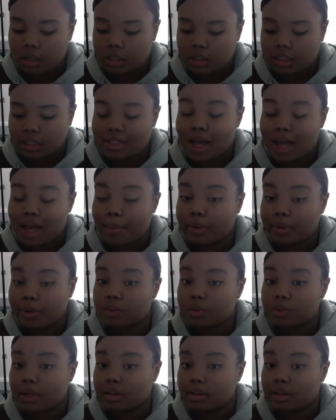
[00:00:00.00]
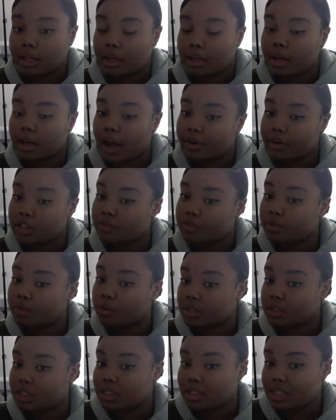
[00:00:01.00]
this happens when the character
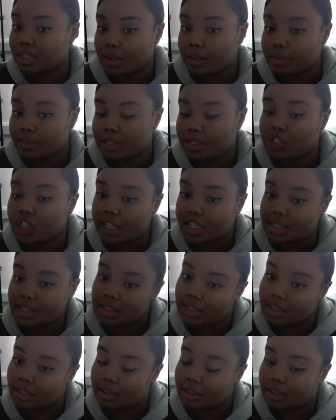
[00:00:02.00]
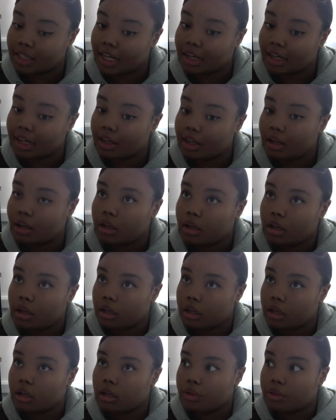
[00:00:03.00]
falls asleep, suggesting that
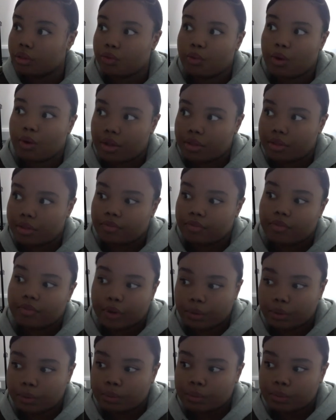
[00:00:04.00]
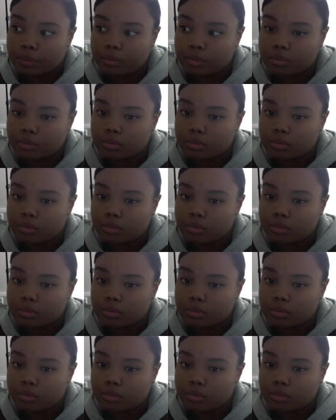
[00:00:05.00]
throughout the film,